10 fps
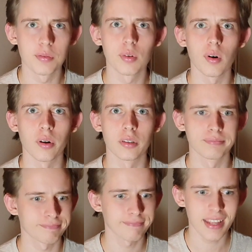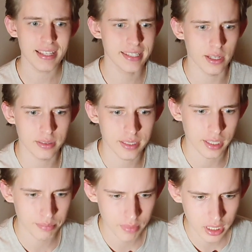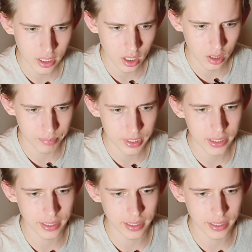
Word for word: vlog. That sounds like me. Update,